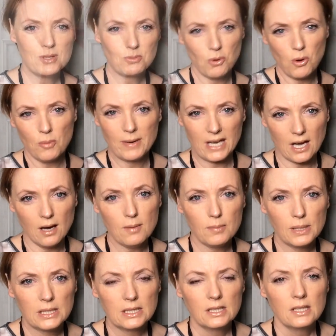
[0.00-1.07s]
is warming up.
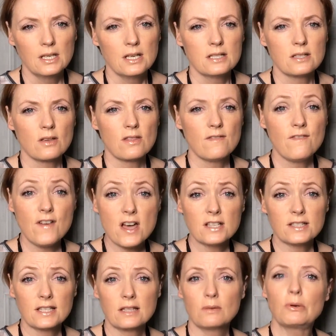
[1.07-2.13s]
So the
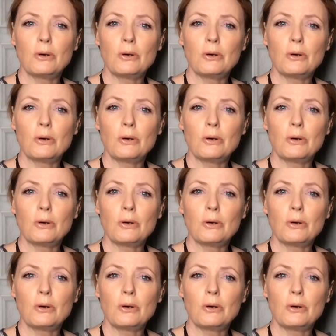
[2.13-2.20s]
first thing that